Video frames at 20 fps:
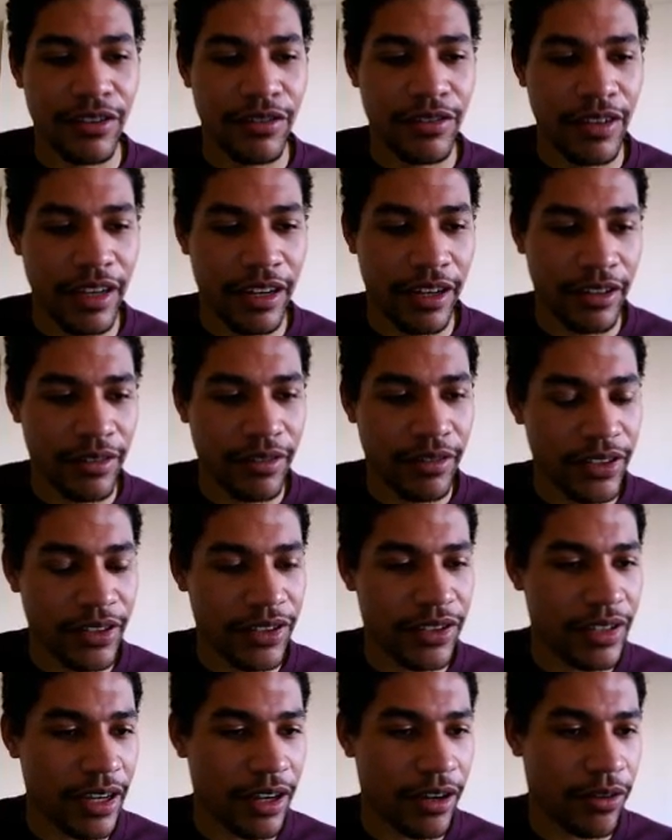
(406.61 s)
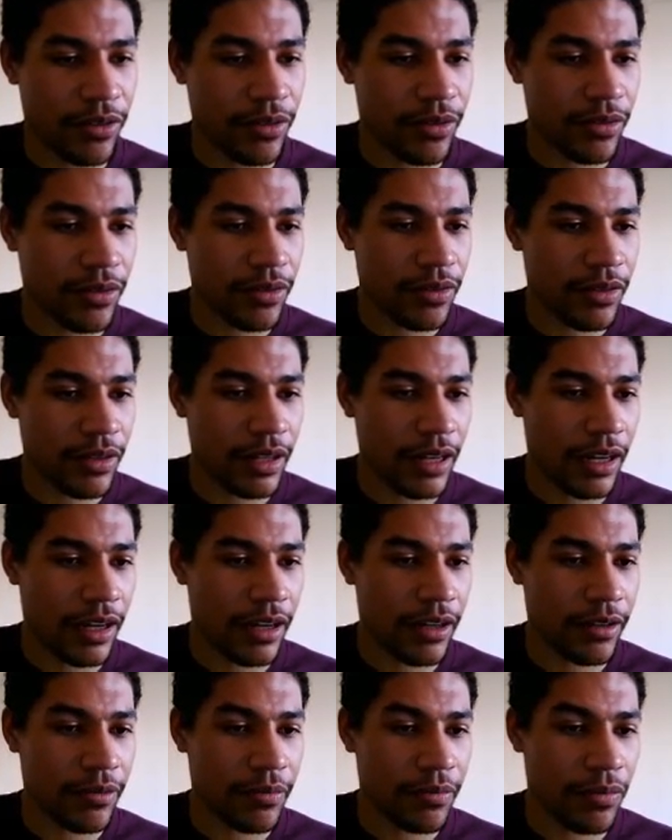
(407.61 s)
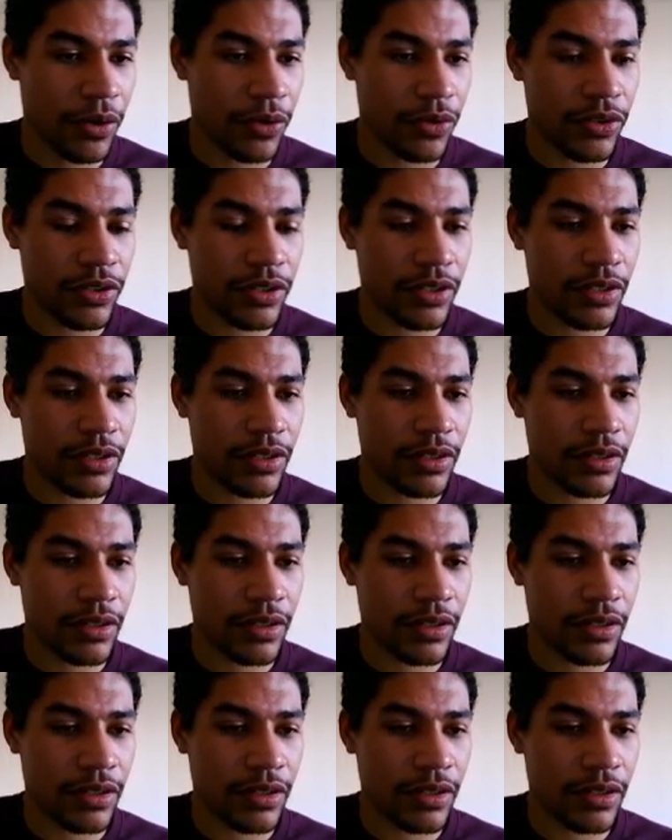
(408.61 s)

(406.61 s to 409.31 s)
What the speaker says: yeah, this is how most